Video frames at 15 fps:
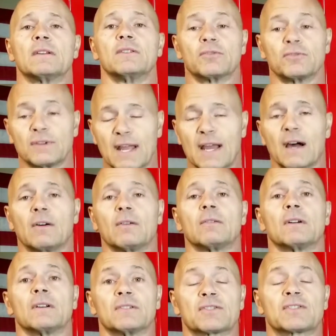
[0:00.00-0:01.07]
you're
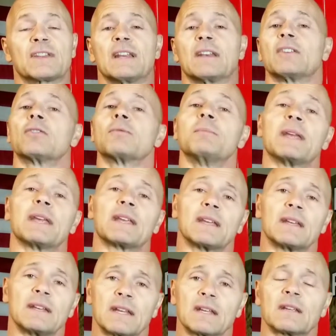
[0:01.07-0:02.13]
now understanding you're making
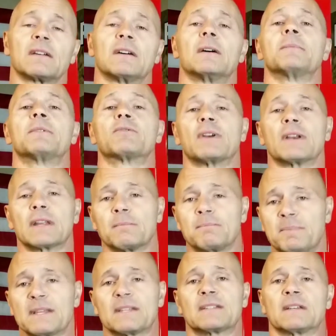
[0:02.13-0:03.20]
an income and running a
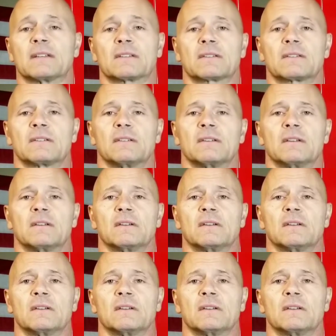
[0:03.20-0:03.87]
business.